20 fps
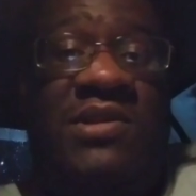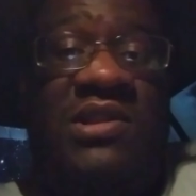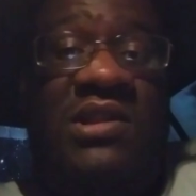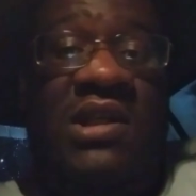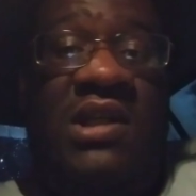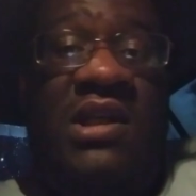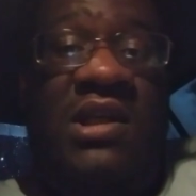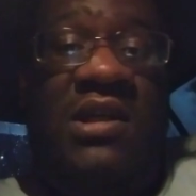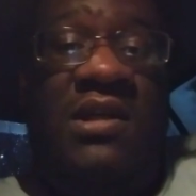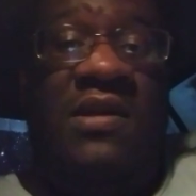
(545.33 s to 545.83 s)

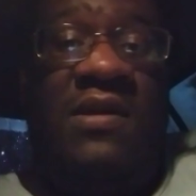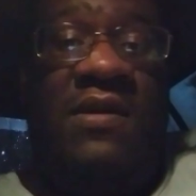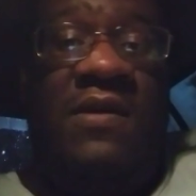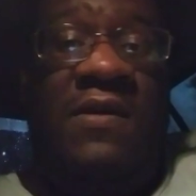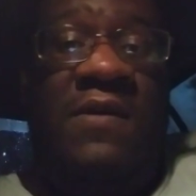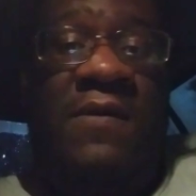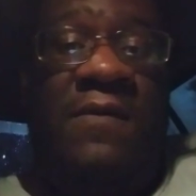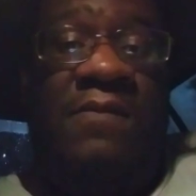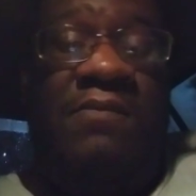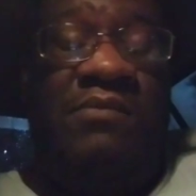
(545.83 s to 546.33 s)
saying?
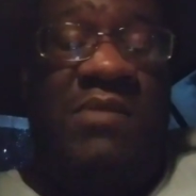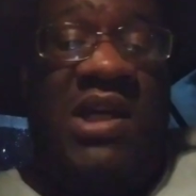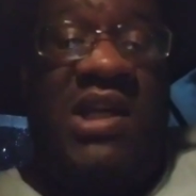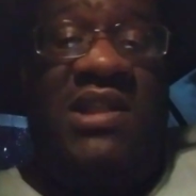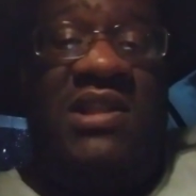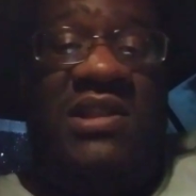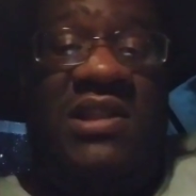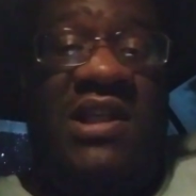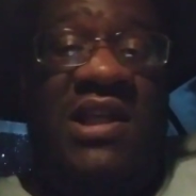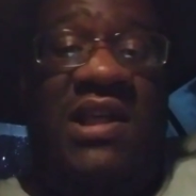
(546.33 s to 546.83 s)

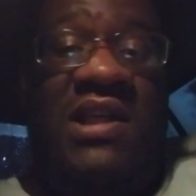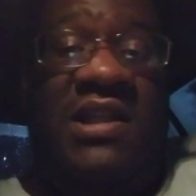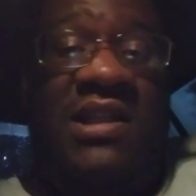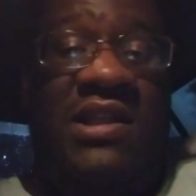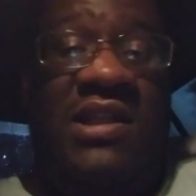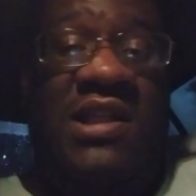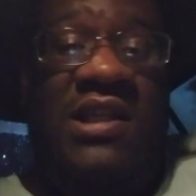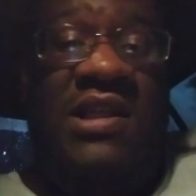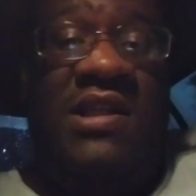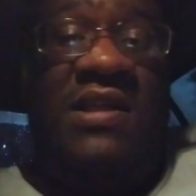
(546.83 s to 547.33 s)
Make Stan
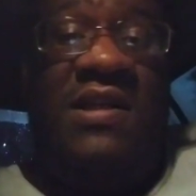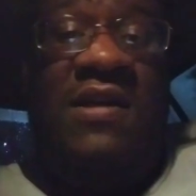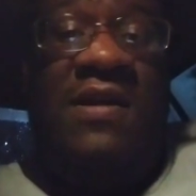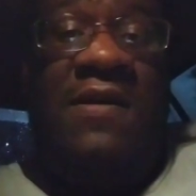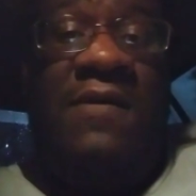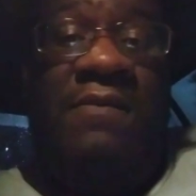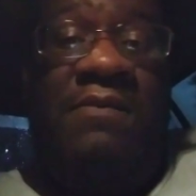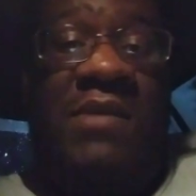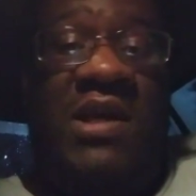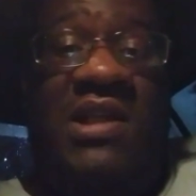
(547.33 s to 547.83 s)
Lee
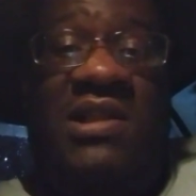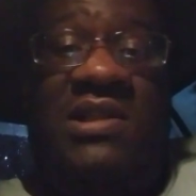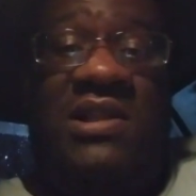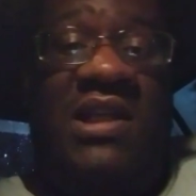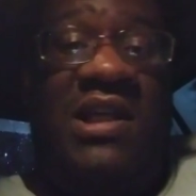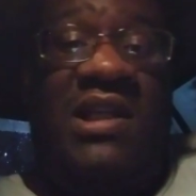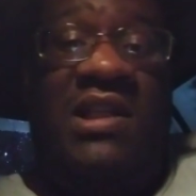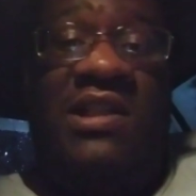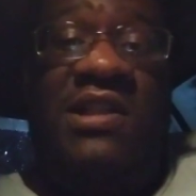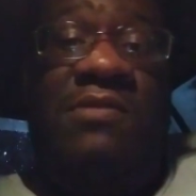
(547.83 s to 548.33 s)

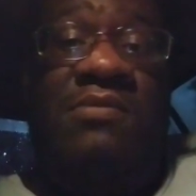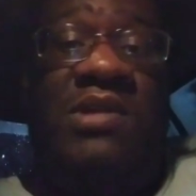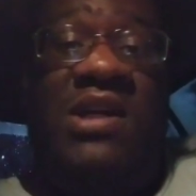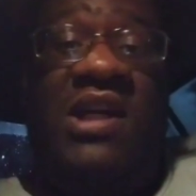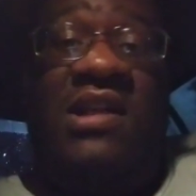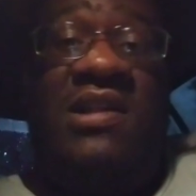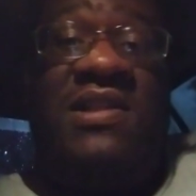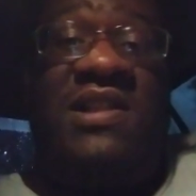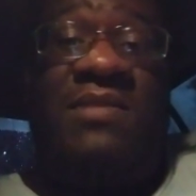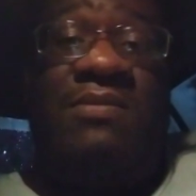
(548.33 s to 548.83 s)
be
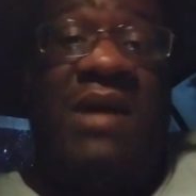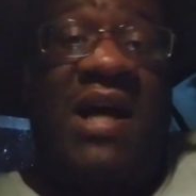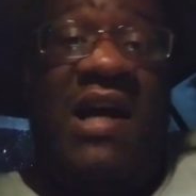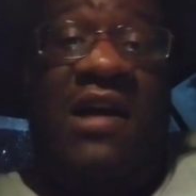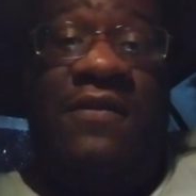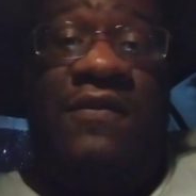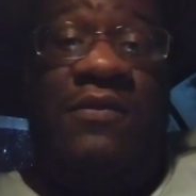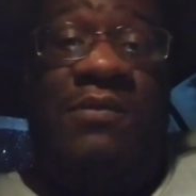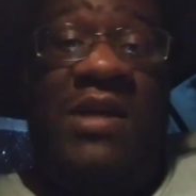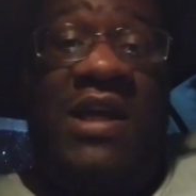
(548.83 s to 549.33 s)
able to
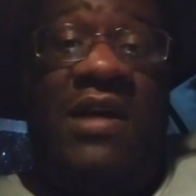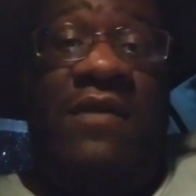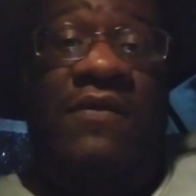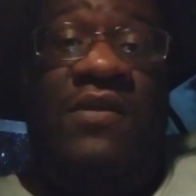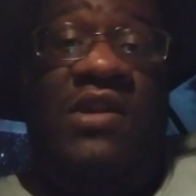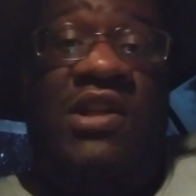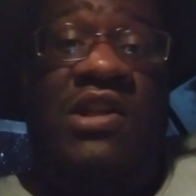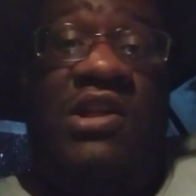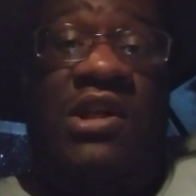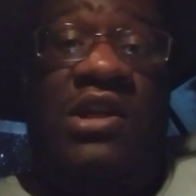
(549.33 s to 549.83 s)
smile from
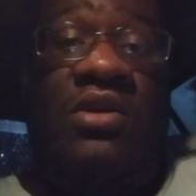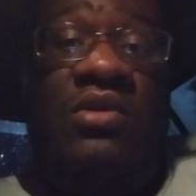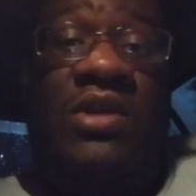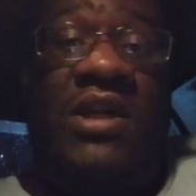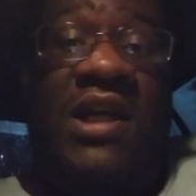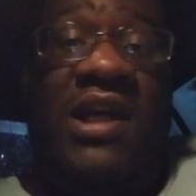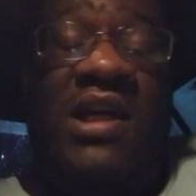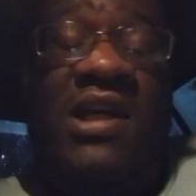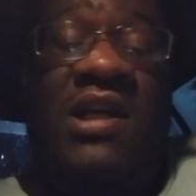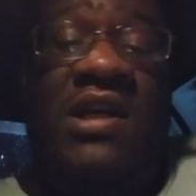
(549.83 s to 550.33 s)
heaven and know
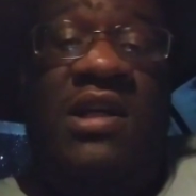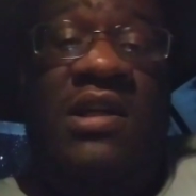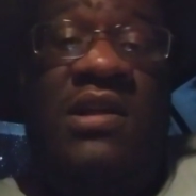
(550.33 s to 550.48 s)
that